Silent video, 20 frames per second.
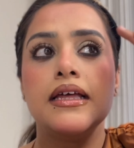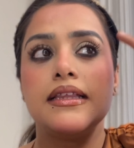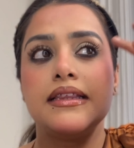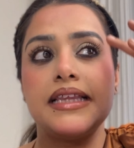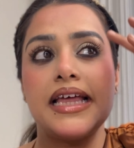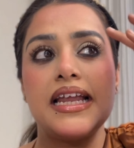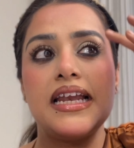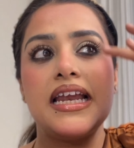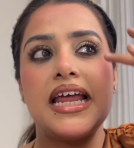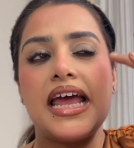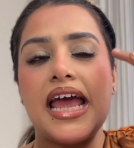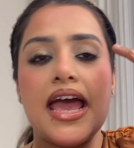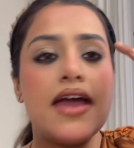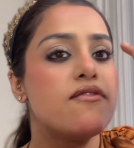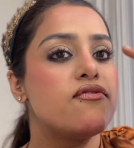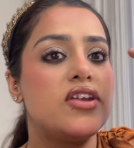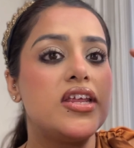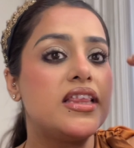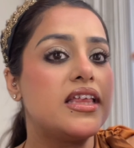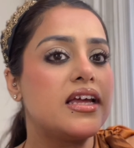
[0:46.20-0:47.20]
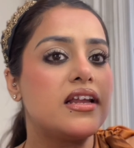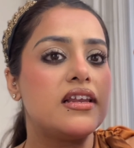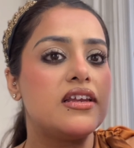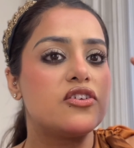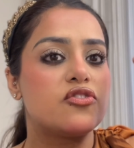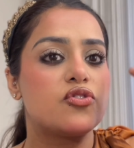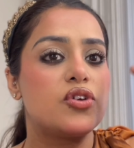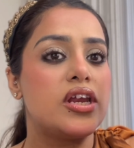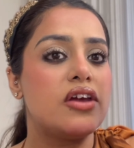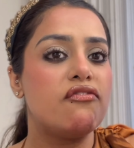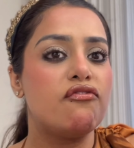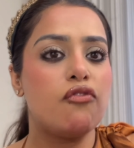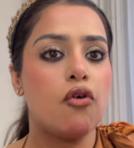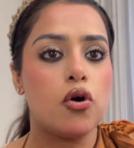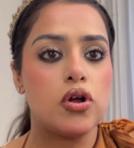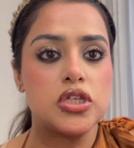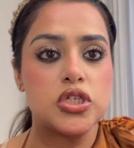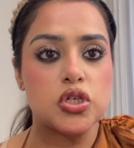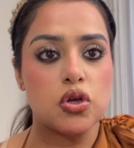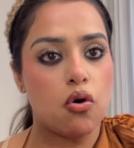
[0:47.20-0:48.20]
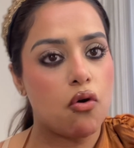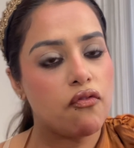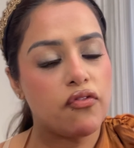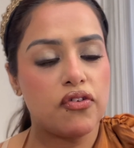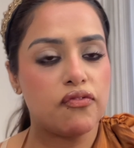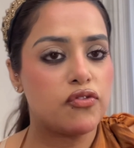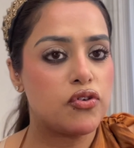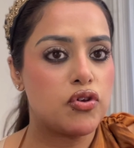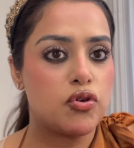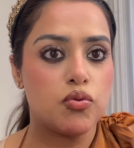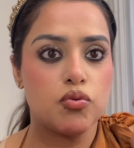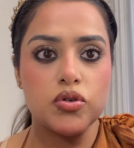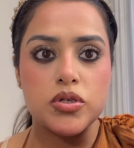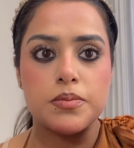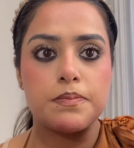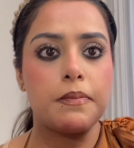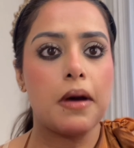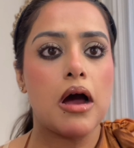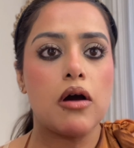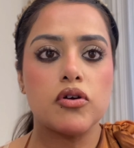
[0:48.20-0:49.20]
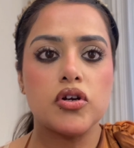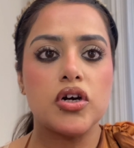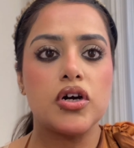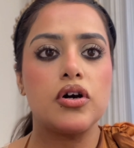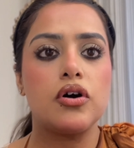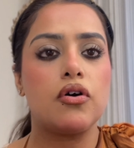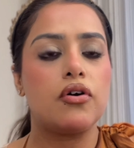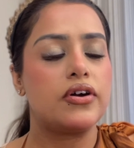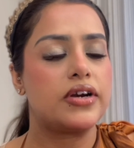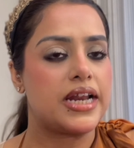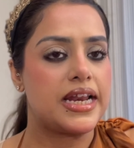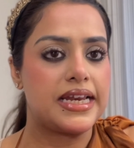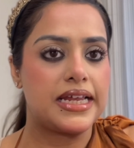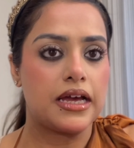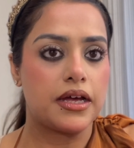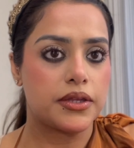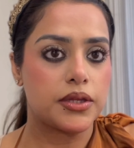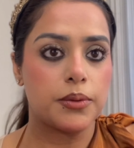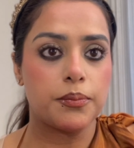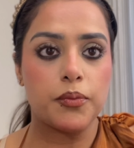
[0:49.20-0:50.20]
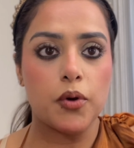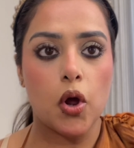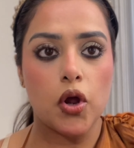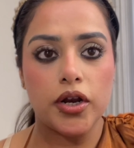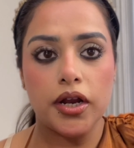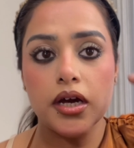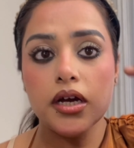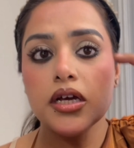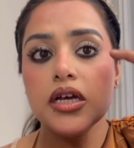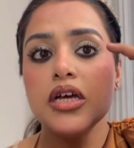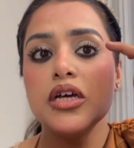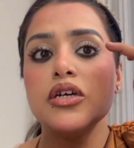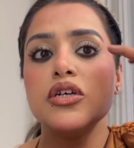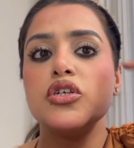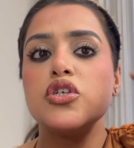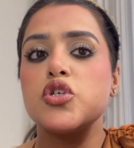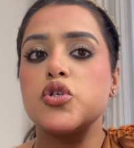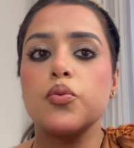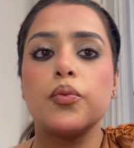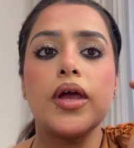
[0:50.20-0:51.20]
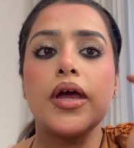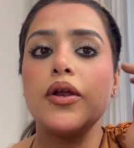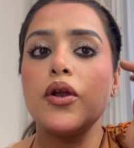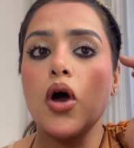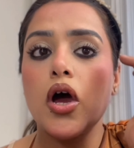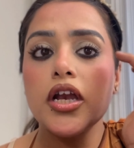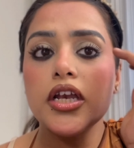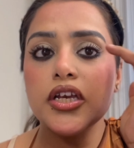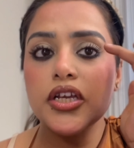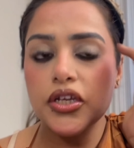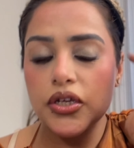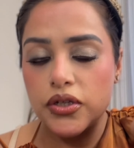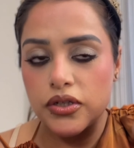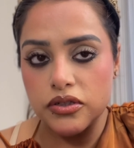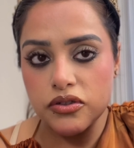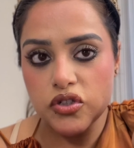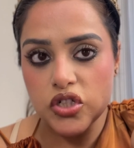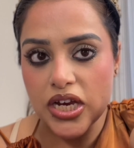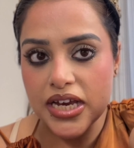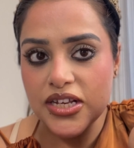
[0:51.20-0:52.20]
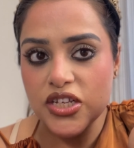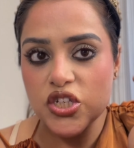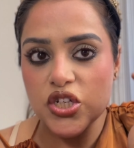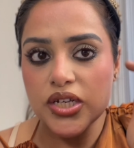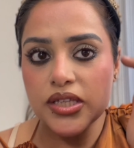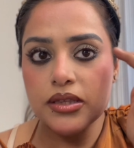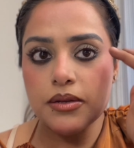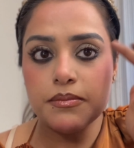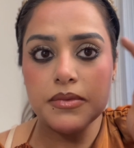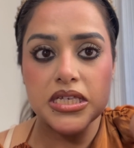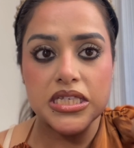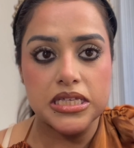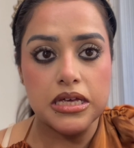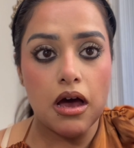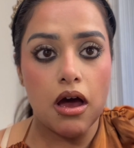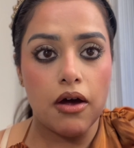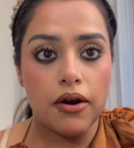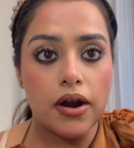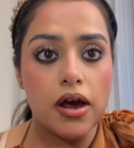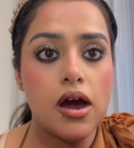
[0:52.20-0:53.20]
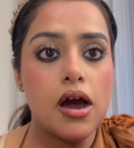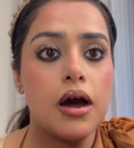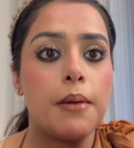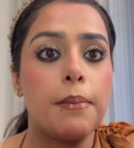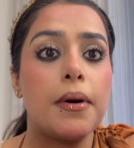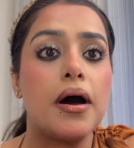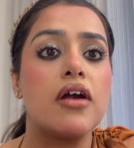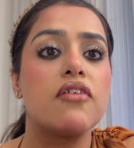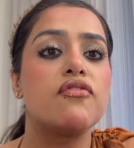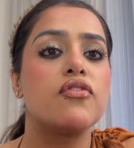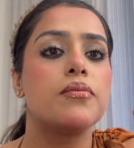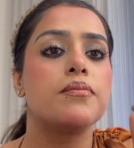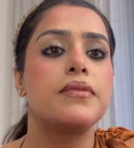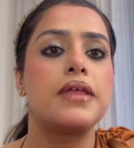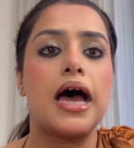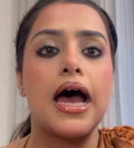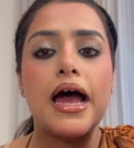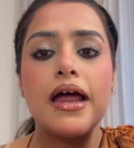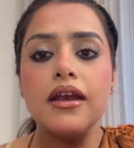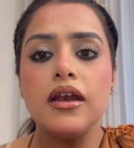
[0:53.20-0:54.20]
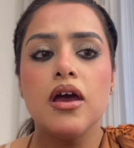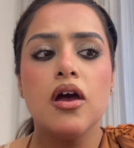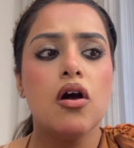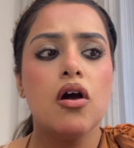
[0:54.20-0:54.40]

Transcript: then everything literally falls off if you use powder or any other product. So we are not changing the mascara. Apart from that,